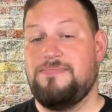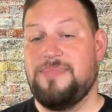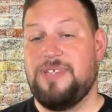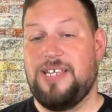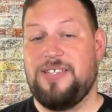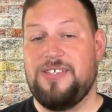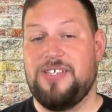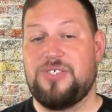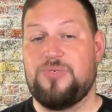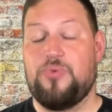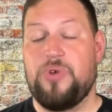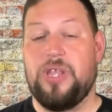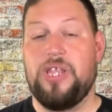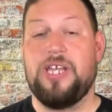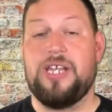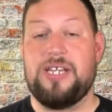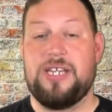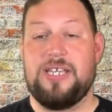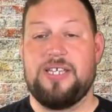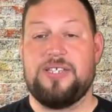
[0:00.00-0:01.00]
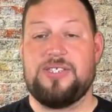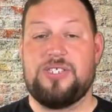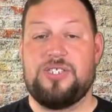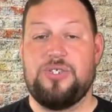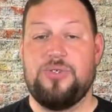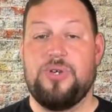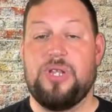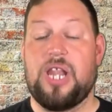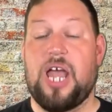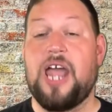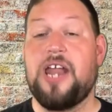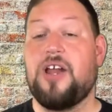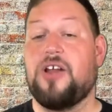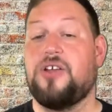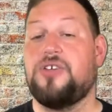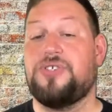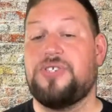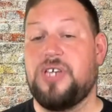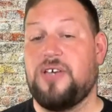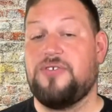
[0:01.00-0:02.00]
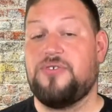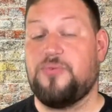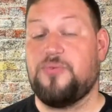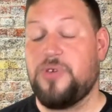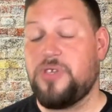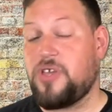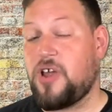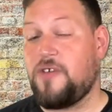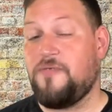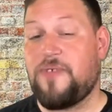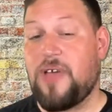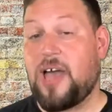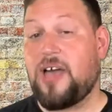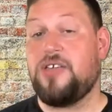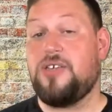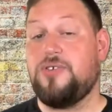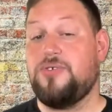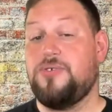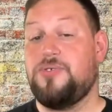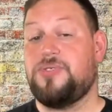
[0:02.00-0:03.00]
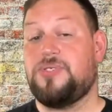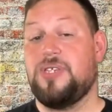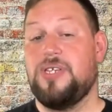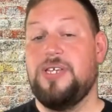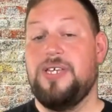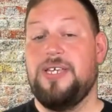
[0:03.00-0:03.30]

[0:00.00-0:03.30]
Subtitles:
and this willingness to align ourselves with our values,